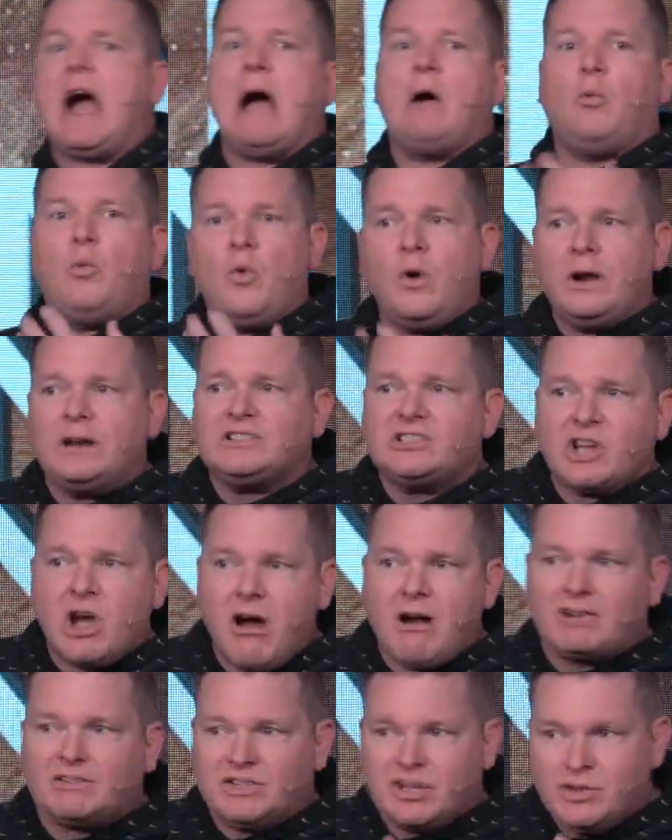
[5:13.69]
I want to
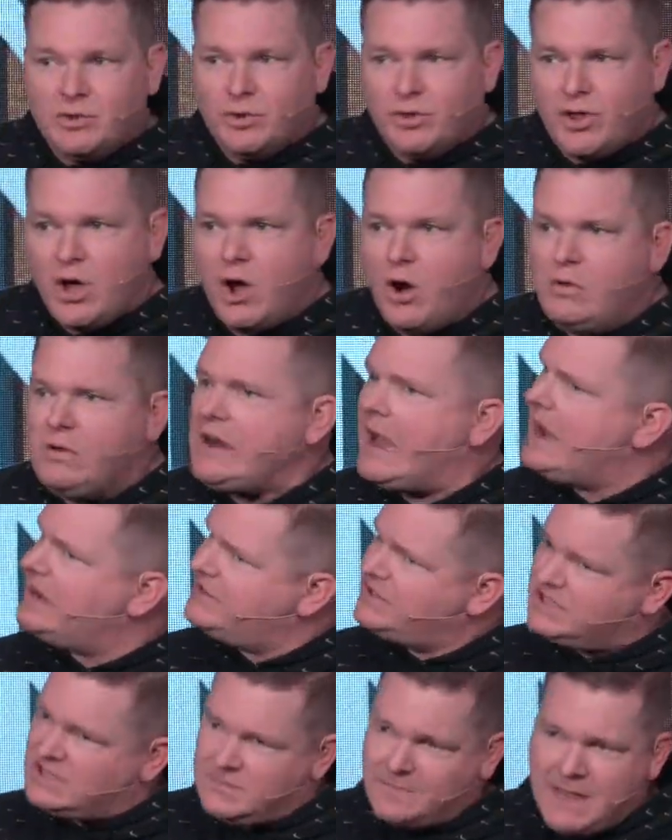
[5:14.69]
talk to you, though, not
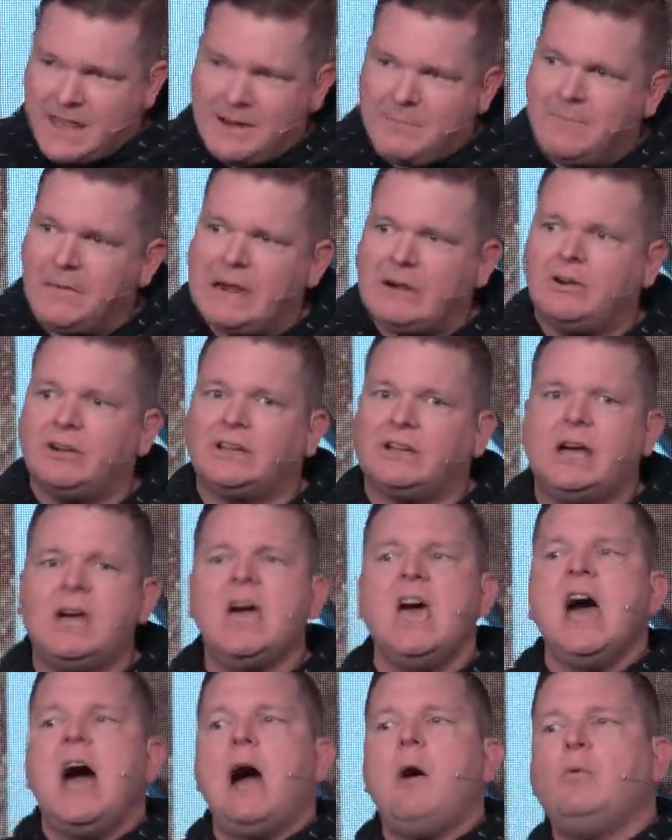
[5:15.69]
just about America.
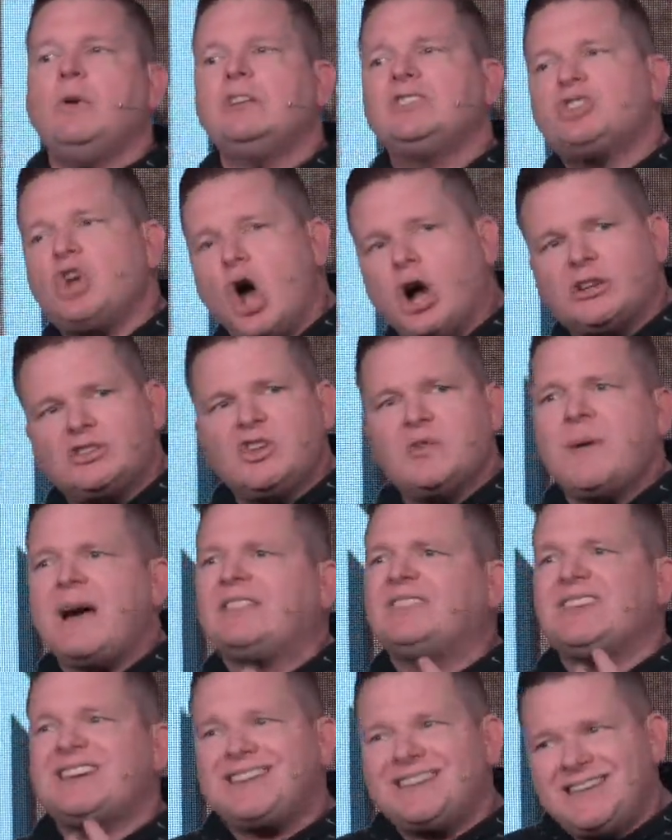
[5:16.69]
I want to talk to you
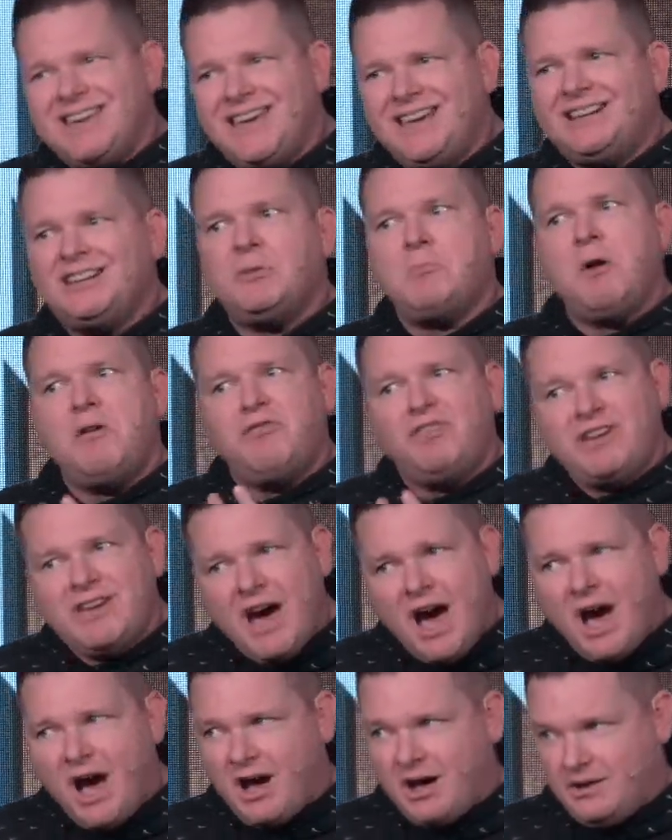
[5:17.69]
about the kingdom of
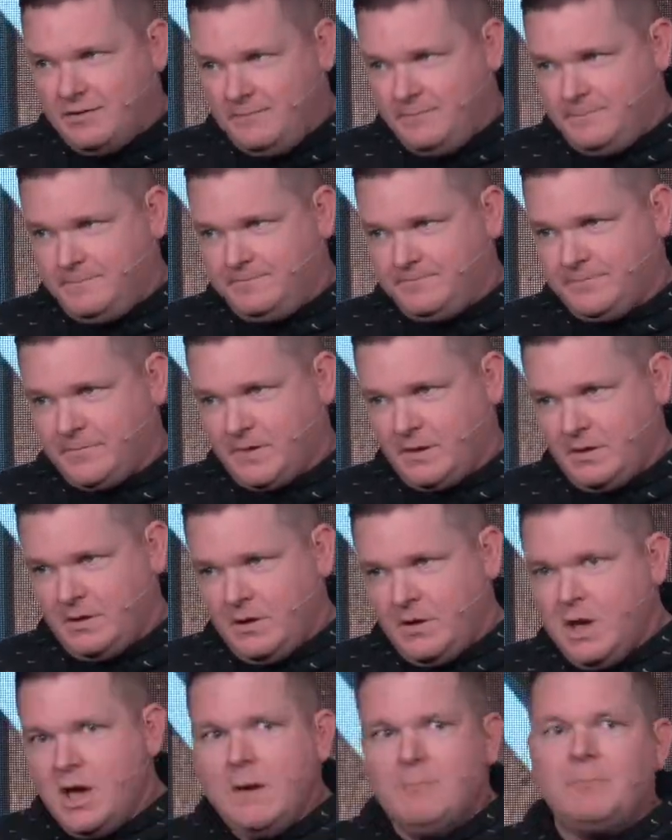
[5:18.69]
God.
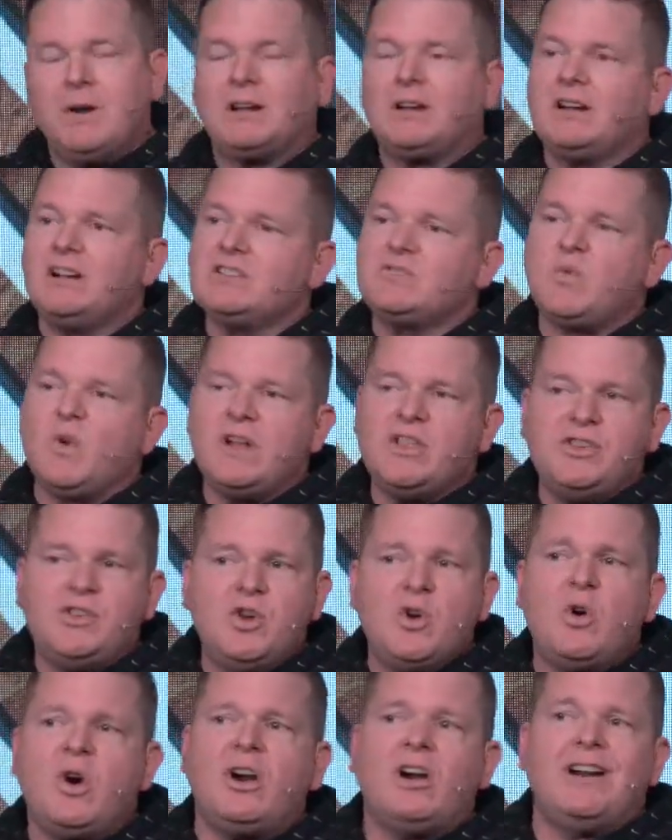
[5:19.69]
Because when
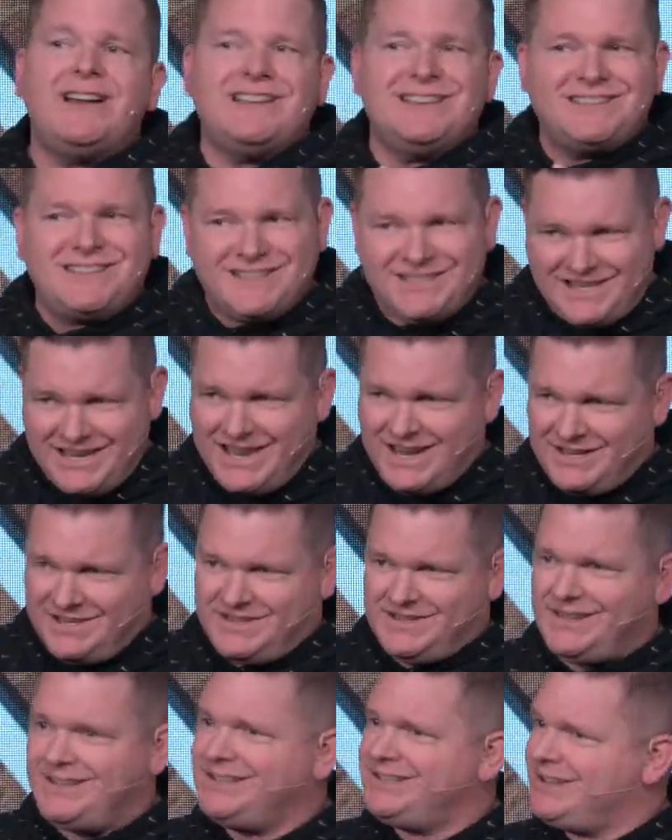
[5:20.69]
you are a
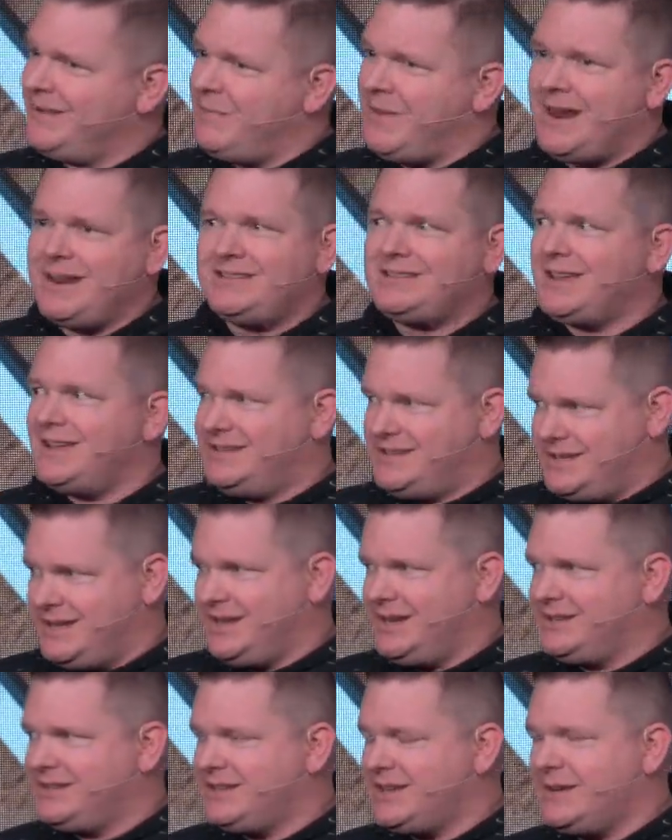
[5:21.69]
citizen, somebody say
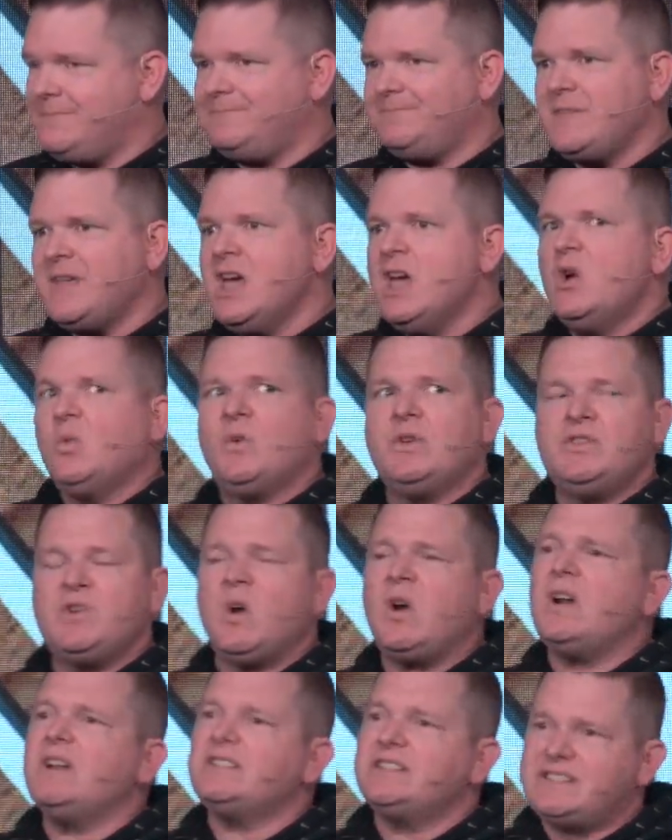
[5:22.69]
citizen, when
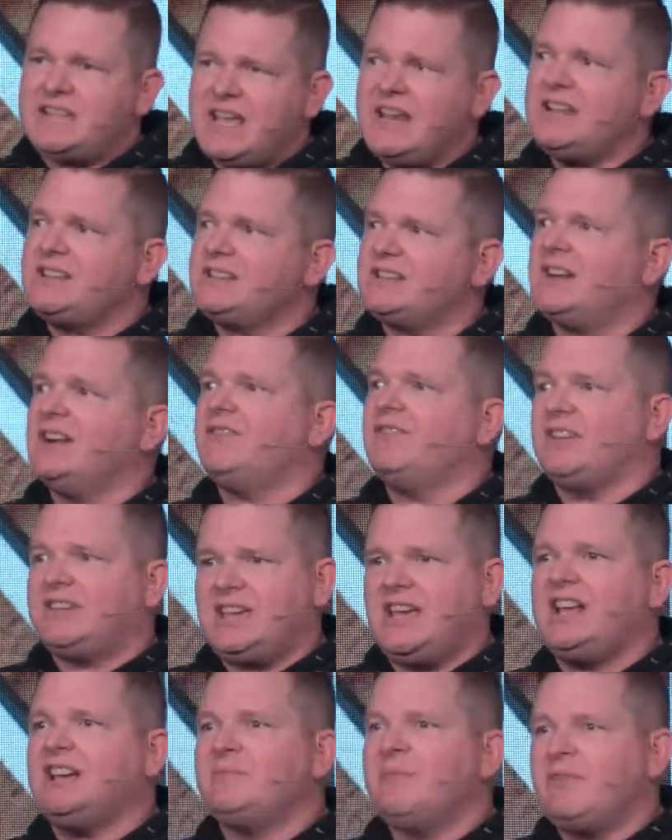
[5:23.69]
you're a citizen of the
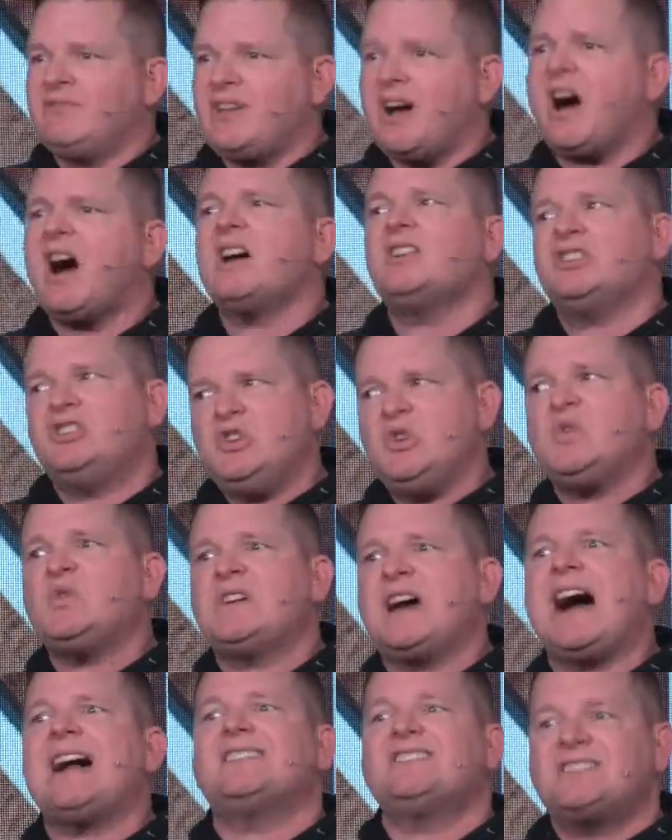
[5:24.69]
kingdom of God, you
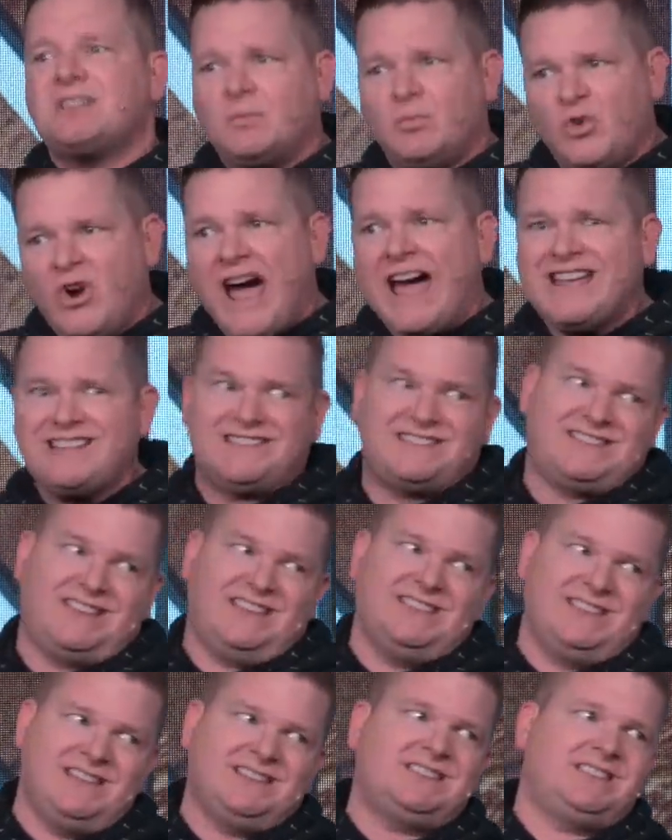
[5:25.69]
got some rights
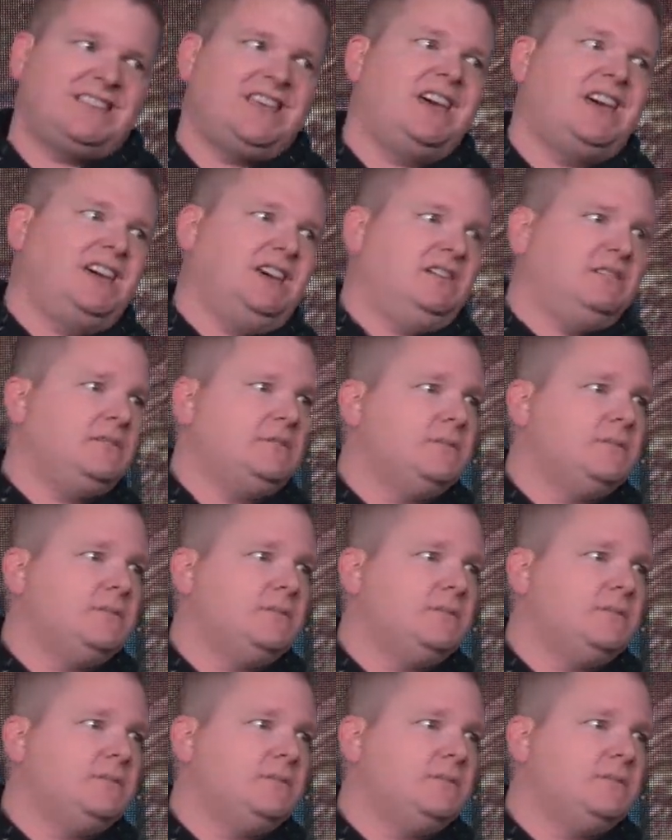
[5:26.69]
in this thing.